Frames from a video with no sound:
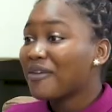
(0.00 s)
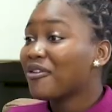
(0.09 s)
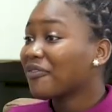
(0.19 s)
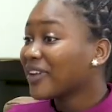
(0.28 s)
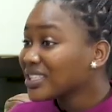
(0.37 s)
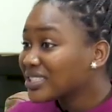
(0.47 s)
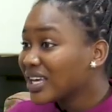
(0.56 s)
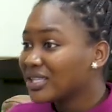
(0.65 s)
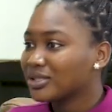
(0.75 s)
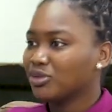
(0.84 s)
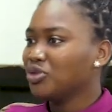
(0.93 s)
But for first
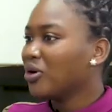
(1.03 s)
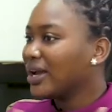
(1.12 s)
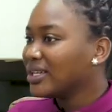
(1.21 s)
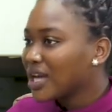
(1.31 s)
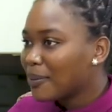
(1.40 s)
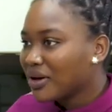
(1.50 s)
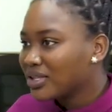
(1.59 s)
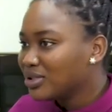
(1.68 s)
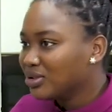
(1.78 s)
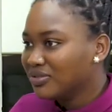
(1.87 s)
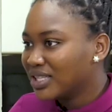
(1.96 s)
years, no idea about
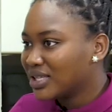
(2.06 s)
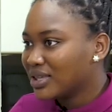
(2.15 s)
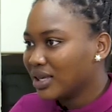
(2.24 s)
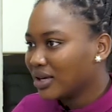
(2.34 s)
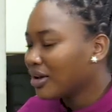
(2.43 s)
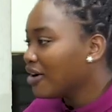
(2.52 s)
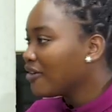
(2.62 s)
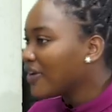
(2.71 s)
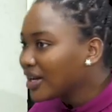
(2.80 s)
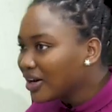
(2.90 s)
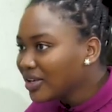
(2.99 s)
this university thing. That's
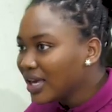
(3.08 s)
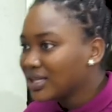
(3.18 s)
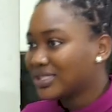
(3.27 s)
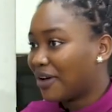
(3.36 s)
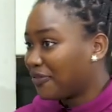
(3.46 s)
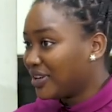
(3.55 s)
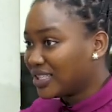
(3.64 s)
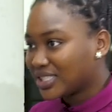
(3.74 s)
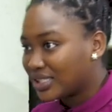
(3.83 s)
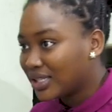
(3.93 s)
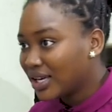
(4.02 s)
Final true. years, they are
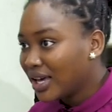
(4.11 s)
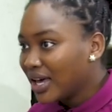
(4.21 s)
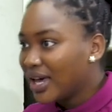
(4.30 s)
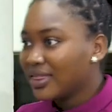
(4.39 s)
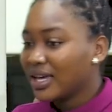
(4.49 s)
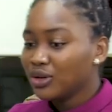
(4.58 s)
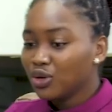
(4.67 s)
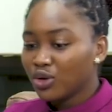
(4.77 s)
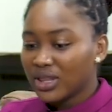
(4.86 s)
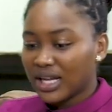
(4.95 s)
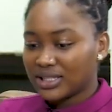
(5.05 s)
finishing. Uh, yes. Mm-hmm. And then you
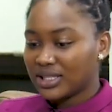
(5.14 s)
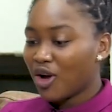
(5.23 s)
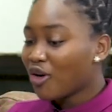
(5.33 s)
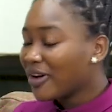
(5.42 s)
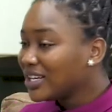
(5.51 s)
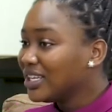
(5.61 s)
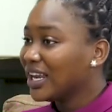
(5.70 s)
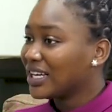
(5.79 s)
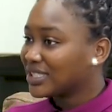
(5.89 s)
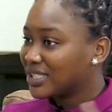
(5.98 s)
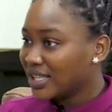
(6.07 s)
know that already
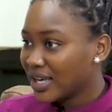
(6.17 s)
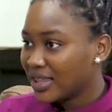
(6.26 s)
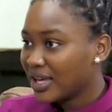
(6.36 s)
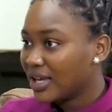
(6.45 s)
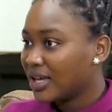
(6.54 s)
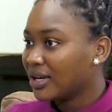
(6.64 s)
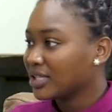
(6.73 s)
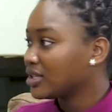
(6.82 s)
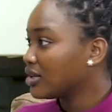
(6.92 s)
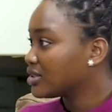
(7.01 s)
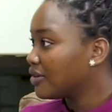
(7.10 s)
last year, the
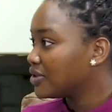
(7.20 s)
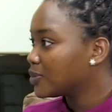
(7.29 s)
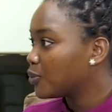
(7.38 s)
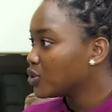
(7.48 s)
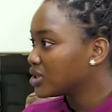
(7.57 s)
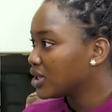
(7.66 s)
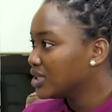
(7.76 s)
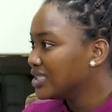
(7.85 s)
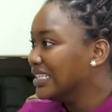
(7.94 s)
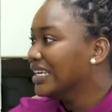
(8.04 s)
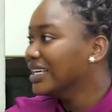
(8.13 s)
national service
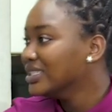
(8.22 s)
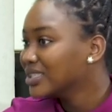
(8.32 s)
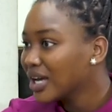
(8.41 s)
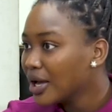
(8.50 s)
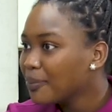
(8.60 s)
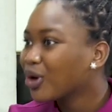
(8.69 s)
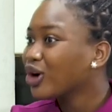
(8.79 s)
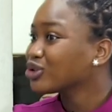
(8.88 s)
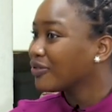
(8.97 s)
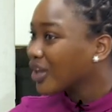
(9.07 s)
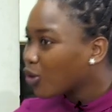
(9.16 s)
postings delayed, delayed.
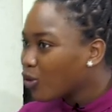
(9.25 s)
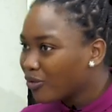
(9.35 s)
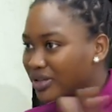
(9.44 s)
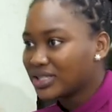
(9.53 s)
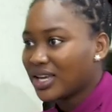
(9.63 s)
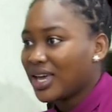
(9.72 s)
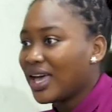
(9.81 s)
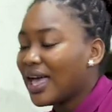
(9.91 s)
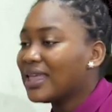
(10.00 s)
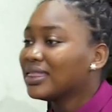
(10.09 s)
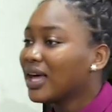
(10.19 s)
because of the COVID.
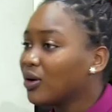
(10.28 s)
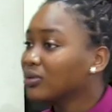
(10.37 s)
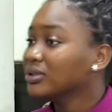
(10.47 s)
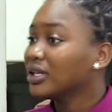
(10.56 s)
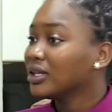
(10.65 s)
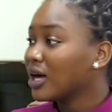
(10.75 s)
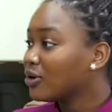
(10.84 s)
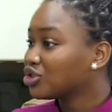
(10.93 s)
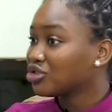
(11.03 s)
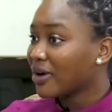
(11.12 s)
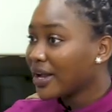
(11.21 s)
And now, now
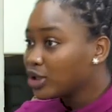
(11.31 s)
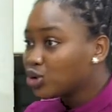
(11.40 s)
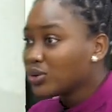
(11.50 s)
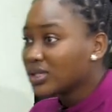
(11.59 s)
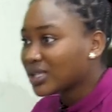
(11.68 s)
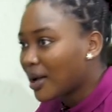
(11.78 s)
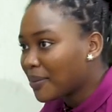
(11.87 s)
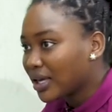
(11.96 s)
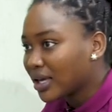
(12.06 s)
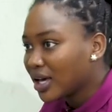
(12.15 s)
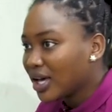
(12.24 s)
strike two is
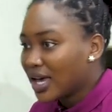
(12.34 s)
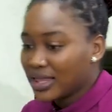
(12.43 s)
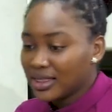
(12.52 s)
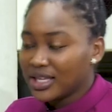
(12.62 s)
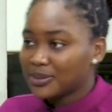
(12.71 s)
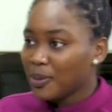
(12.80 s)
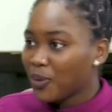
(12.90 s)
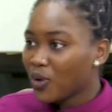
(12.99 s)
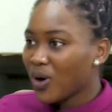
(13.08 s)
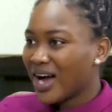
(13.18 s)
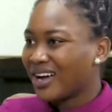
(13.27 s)
coming. And these
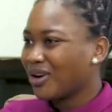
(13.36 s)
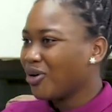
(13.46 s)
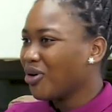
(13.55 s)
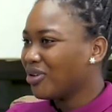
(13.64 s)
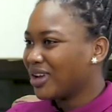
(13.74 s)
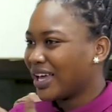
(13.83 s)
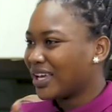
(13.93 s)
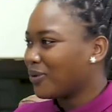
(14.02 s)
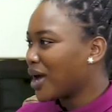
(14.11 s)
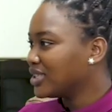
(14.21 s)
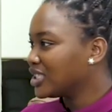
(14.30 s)
people are like
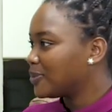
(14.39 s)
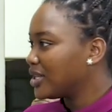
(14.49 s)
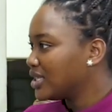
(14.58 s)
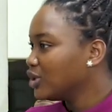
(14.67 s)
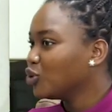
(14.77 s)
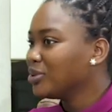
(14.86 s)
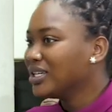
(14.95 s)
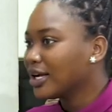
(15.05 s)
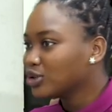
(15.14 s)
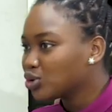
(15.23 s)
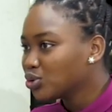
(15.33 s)
we're anticipating they'll be
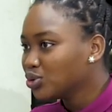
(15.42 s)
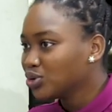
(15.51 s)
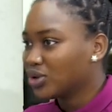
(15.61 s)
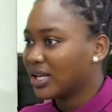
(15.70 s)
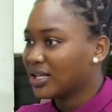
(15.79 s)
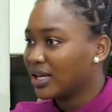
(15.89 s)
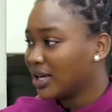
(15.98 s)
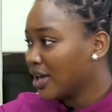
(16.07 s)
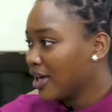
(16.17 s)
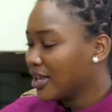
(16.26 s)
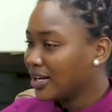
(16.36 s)
done soon yes. so that the
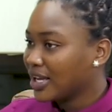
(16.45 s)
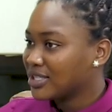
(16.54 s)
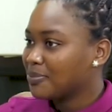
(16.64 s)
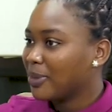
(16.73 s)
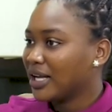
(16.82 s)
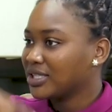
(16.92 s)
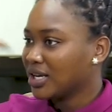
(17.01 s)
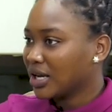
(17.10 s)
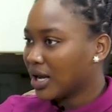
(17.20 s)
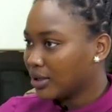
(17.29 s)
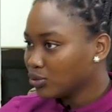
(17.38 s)
next batch
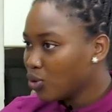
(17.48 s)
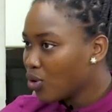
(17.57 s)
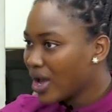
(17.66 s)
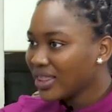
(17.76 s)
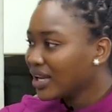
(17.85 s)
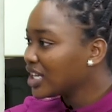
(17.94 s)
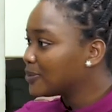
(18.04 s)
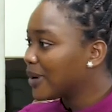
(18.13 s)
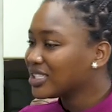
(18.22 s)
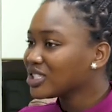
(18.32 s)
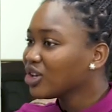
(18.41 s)
can go. And the next
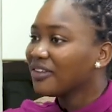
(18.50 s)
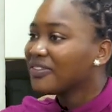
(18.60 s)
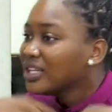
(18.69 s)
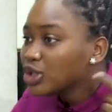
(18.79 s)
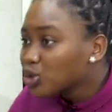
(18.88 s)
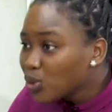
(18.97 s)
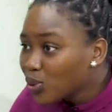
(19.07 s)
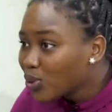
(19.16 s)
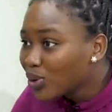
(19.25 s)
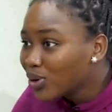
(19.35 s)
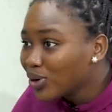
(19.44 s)
batch is not even in school.
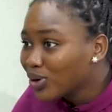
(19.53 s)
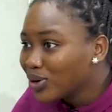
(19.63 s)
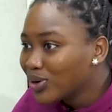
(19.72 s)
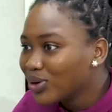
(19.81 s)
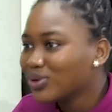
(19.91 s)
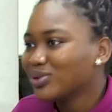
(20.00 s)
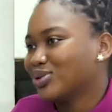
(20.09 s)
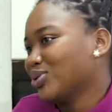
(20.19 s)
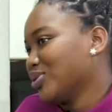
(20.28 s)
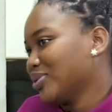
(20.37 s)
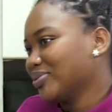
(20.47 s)
Yes. Wow.
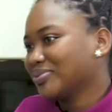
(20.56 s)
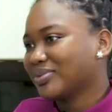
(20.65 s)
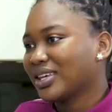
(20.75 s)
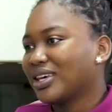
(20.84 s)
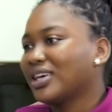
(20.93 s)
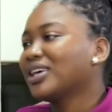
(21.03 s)
So this is interesting.